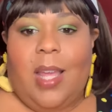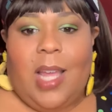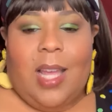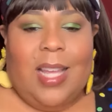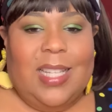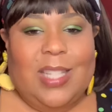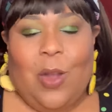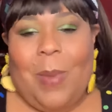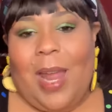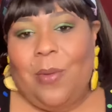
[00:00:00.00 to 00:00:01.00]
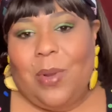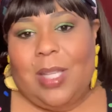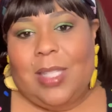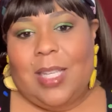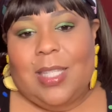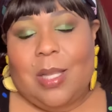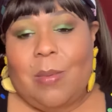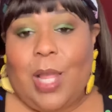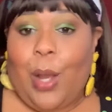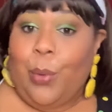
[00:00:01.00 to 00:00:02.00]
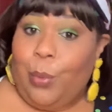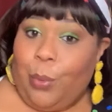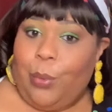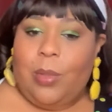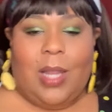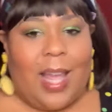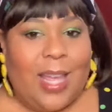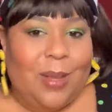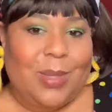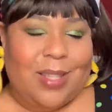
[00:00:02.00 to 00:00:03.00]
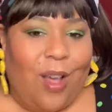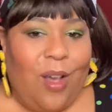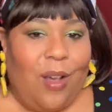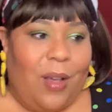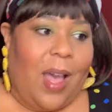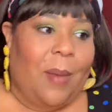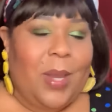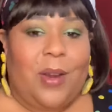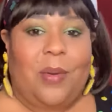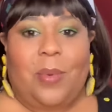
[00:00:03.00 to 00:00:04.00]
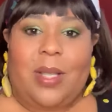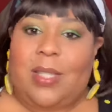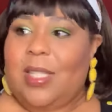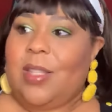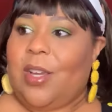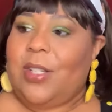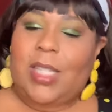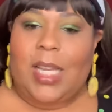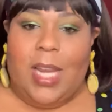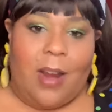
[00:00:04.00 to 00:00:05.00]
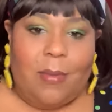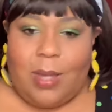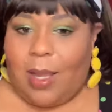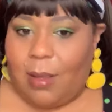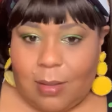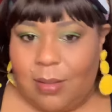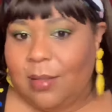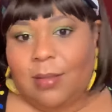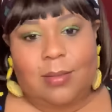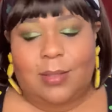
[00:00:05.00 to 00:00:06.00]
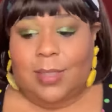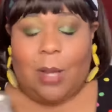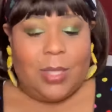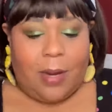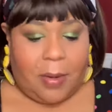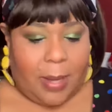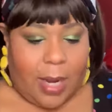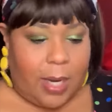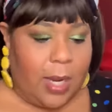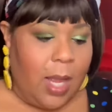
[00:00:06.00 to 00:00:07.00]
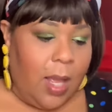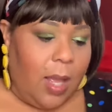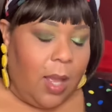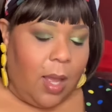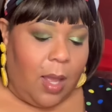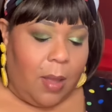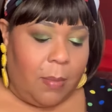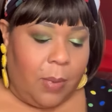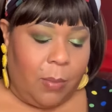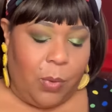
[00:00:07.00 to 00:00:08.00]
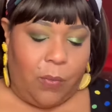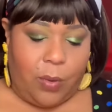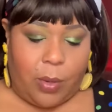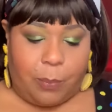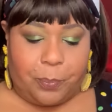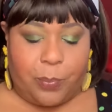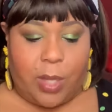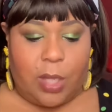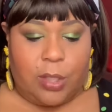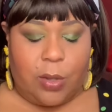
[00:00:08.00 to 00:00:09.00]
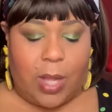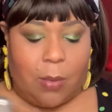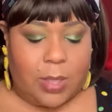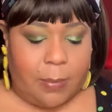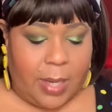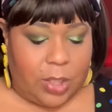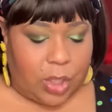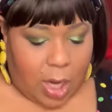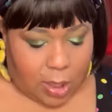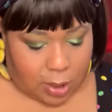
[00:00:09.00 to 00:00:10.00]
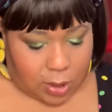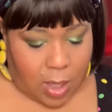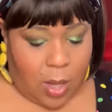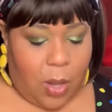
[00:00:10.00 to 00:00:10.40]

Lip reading: Because nobody really said something like, ooh. Like, it was all, I'm here to win season 13. Everybody, like, That was everybody. Moving on. So that was the main challenge.